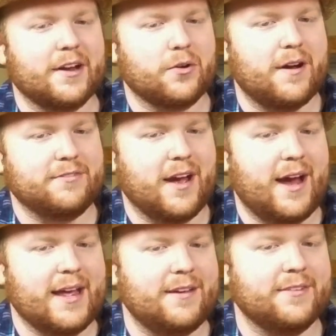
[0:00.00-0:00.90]
He's like a gruff
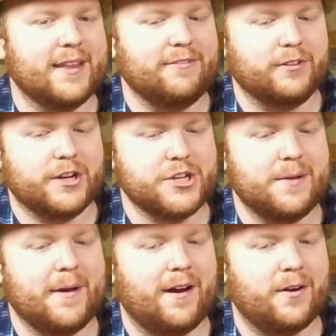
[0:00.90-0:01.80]
guy. Even they
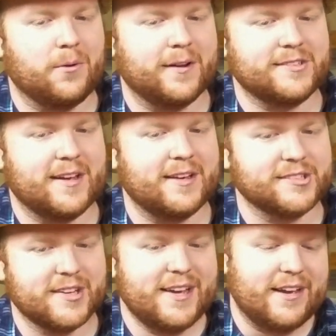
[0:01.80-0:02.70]
flush him out where he
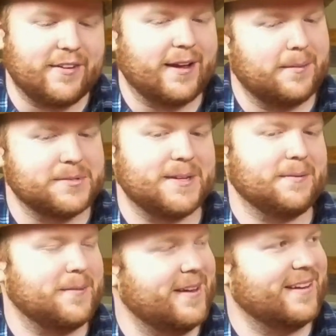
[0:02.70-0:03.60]
says, if it comes
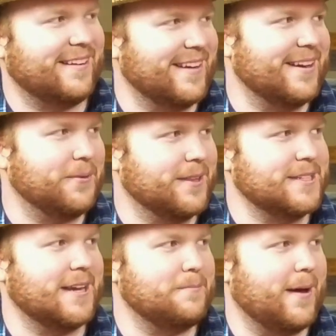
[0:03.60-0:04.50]
near me, I'll hit it with a